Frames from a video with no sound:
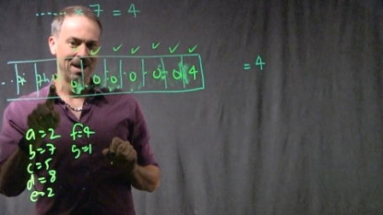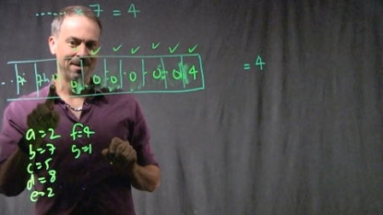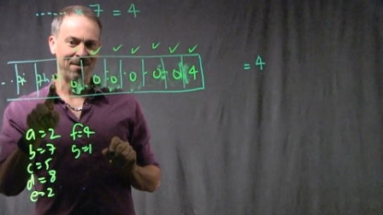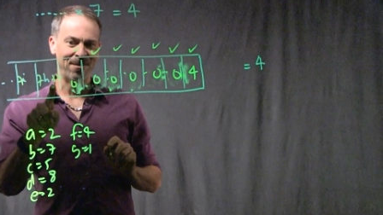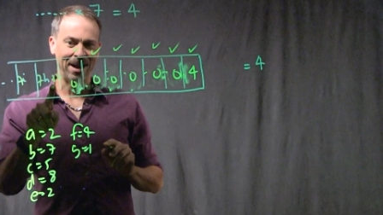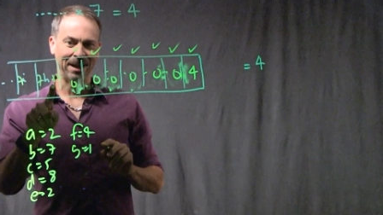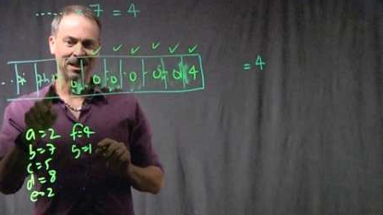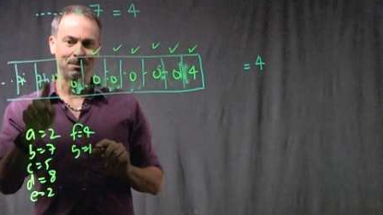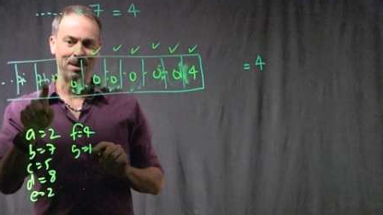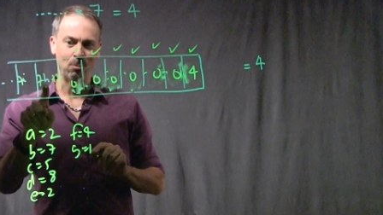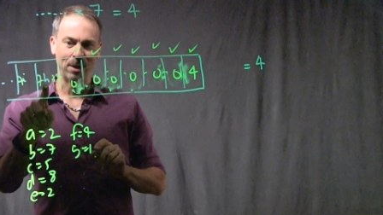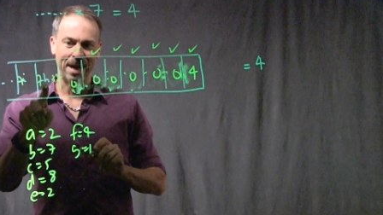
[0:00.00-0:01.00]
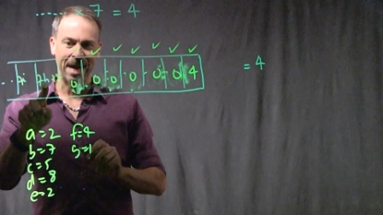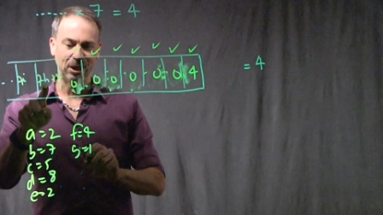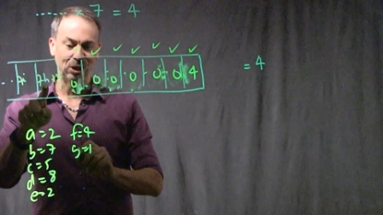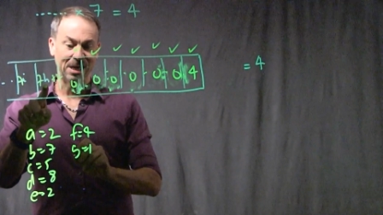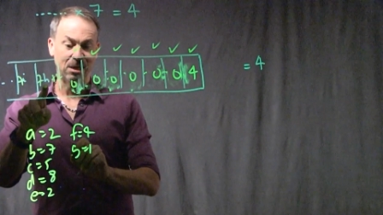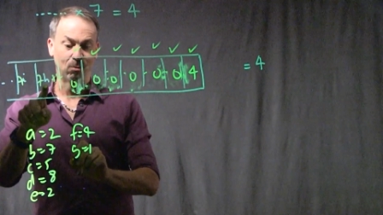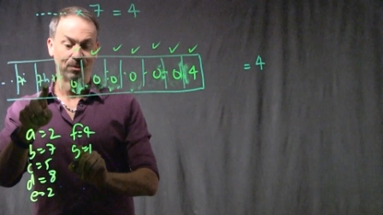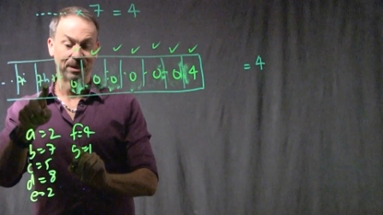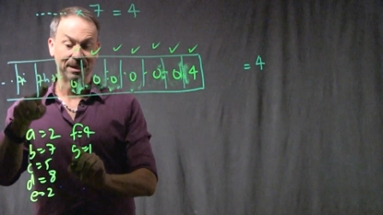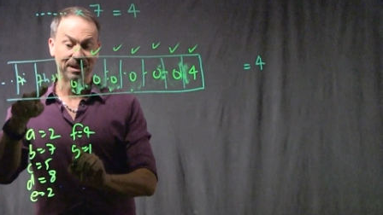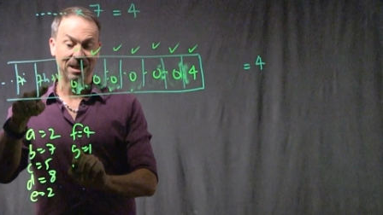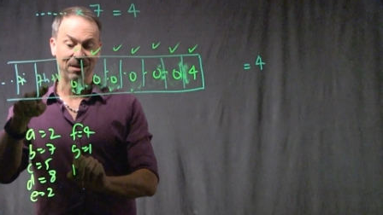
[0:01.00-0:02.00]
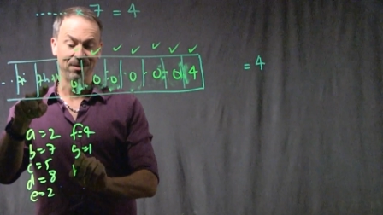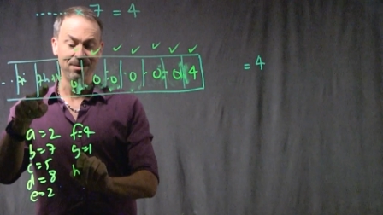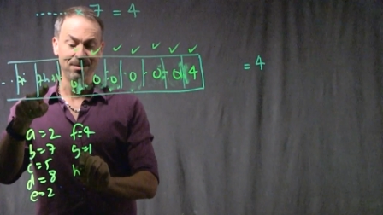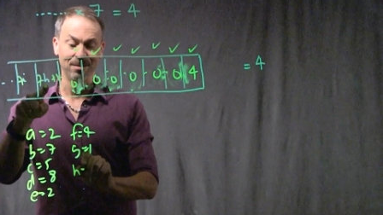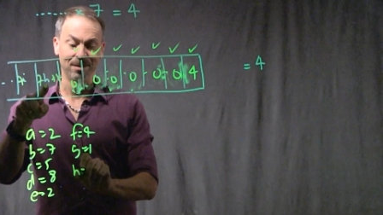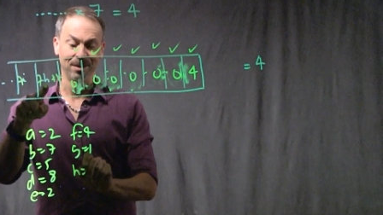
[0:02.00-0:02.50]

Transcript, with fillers: That in fact gives me what, h equals 7?